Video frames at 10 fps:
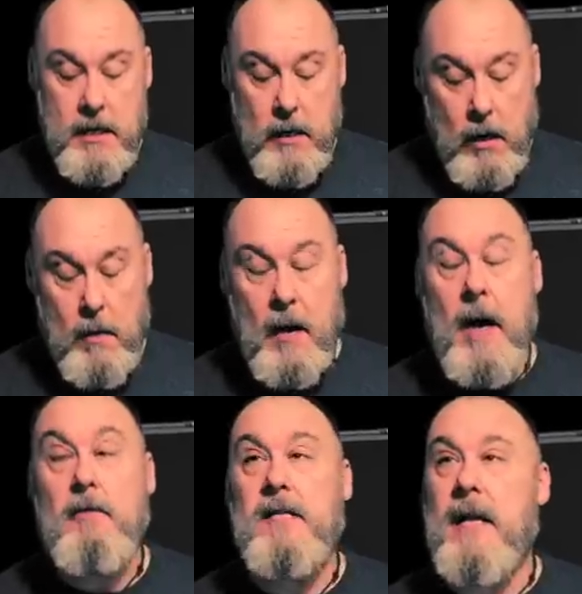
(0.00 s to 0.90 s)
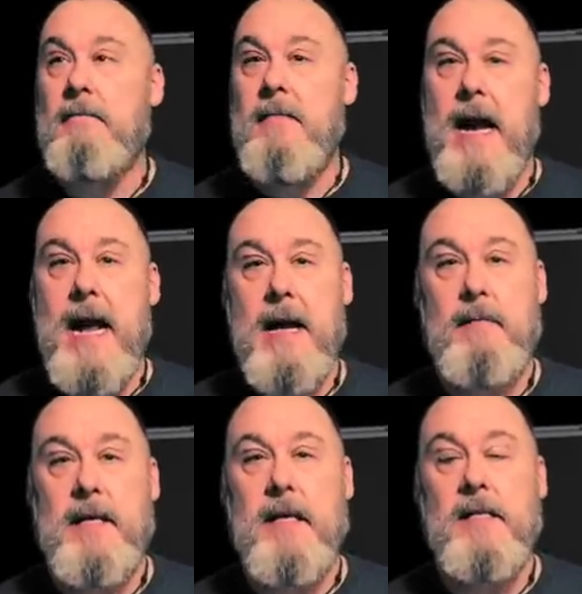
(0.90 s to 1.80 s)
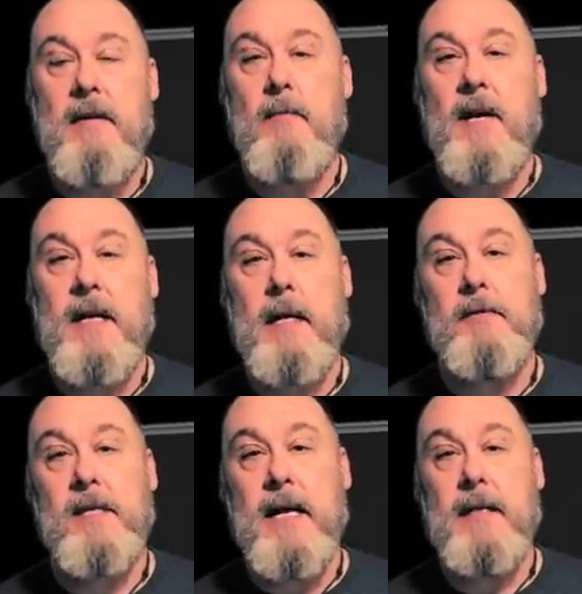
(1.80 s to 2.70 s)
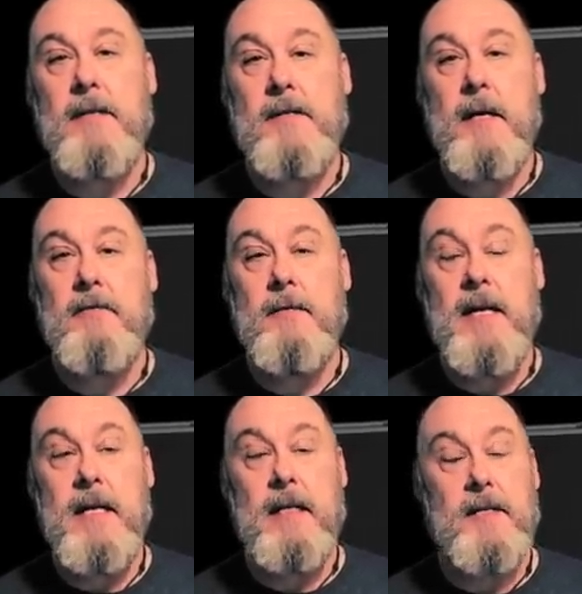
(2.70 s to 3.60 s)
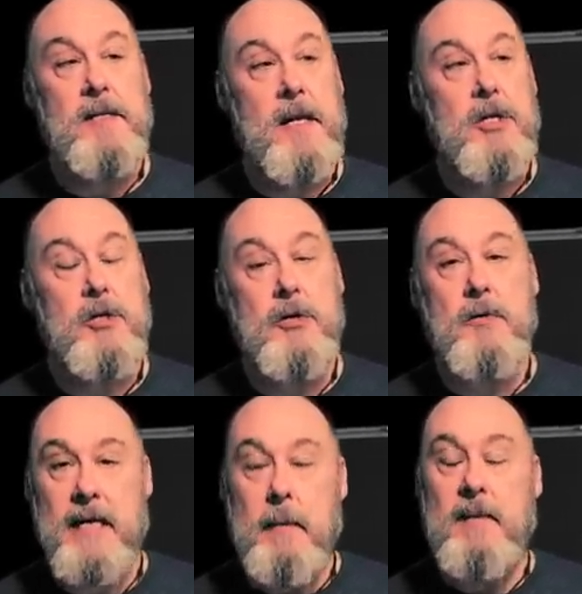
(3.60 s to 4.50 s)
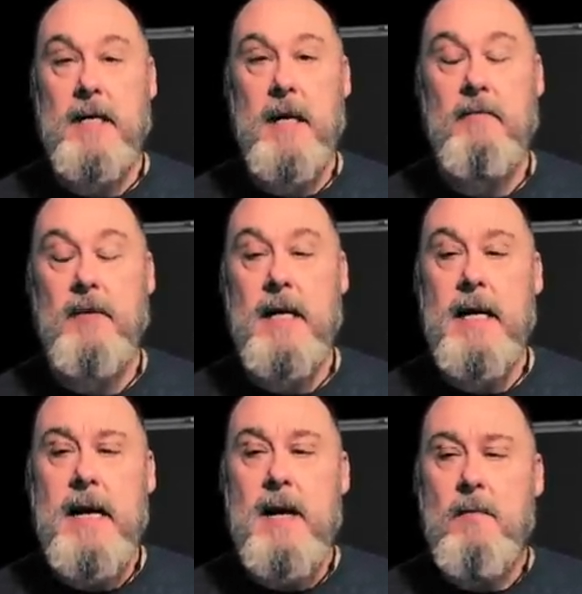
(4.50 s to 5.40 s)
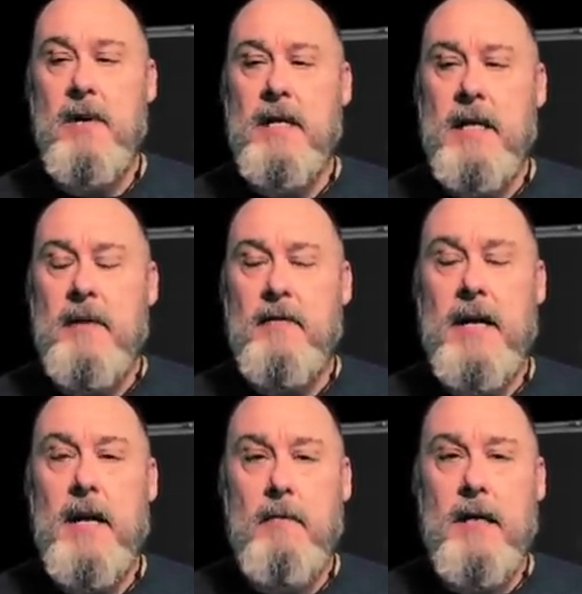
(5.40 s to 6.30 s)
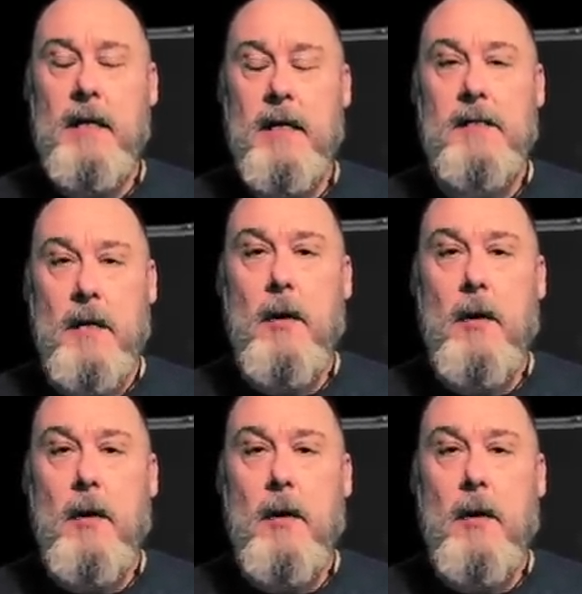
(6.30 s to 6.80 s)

You know, I, I was getting mad because everybody kept saying this stuff to me. That's not true, and I'm going to cover it. But then I realized,